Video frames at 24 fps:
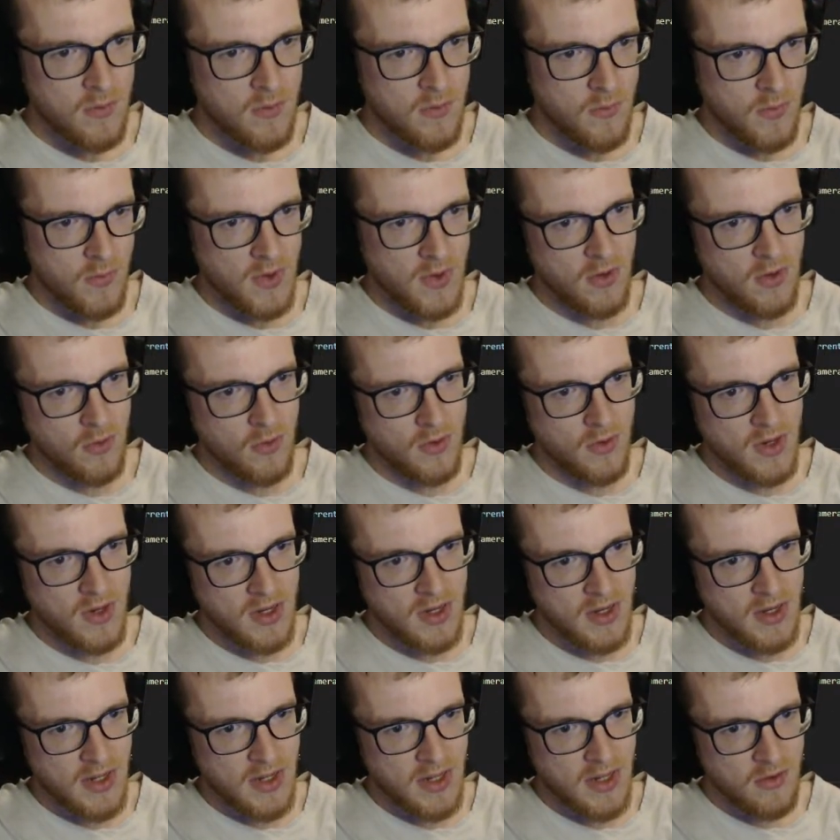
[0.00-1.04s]
We don't need
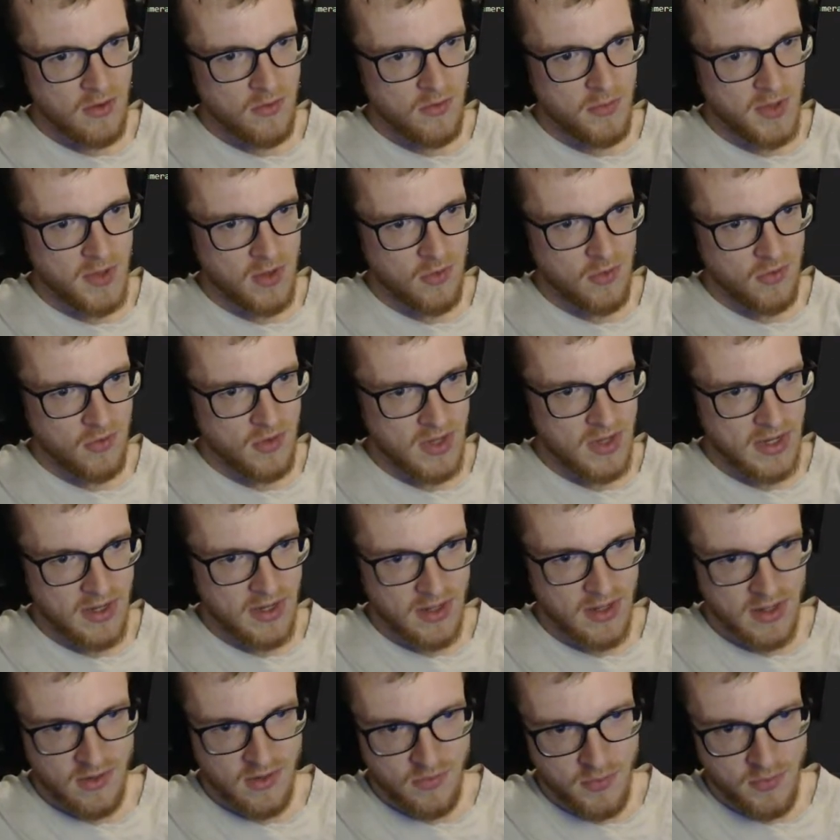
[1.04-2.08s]
an else because, like,
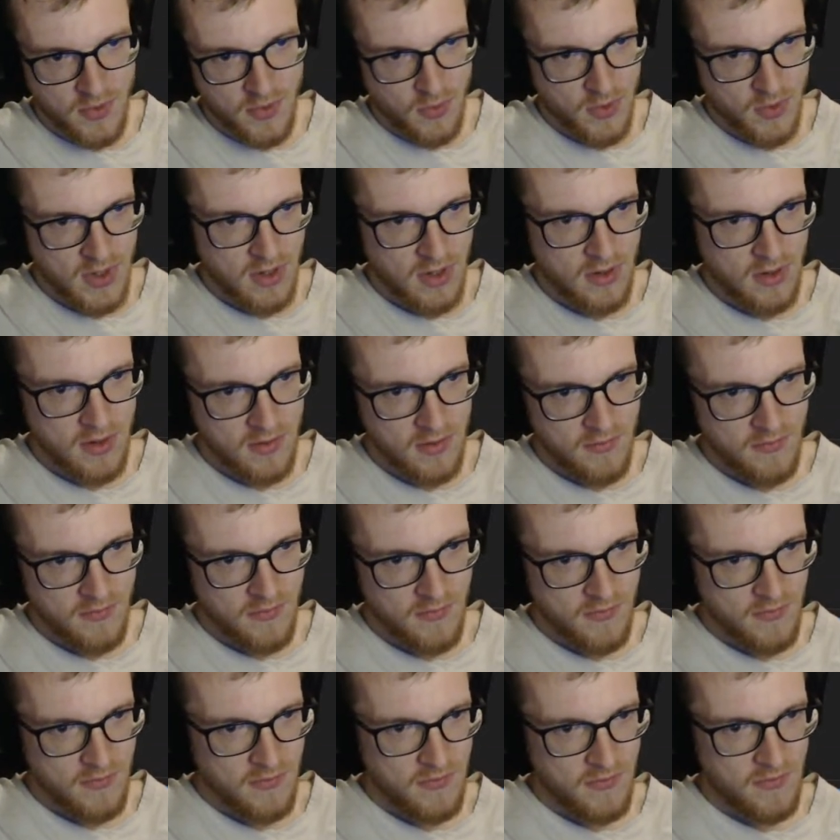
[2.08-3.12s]
let's be real,
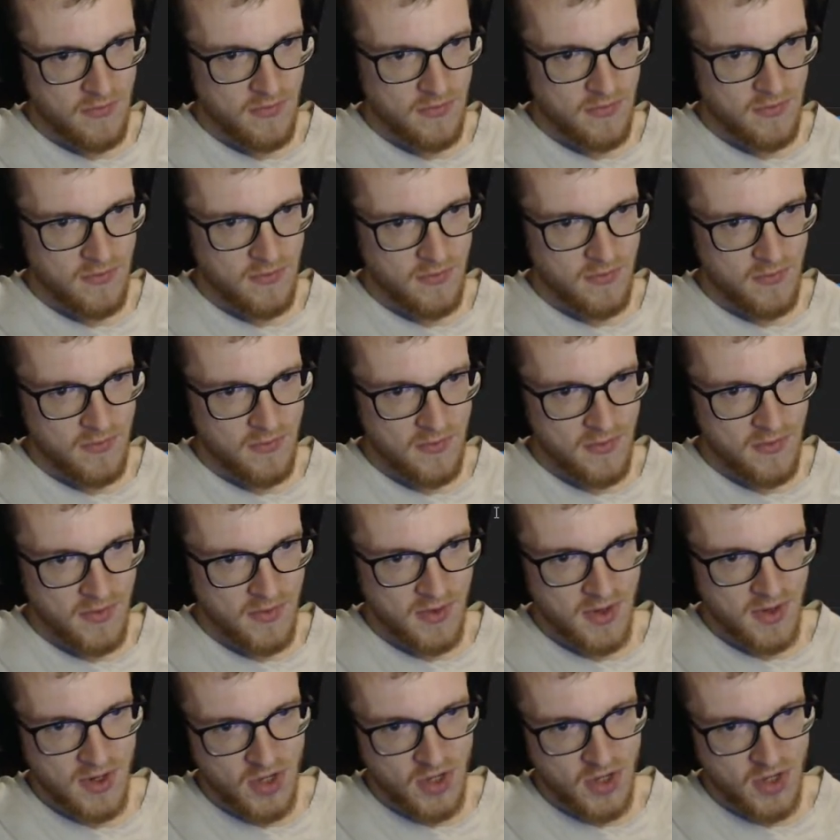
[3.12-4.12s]
it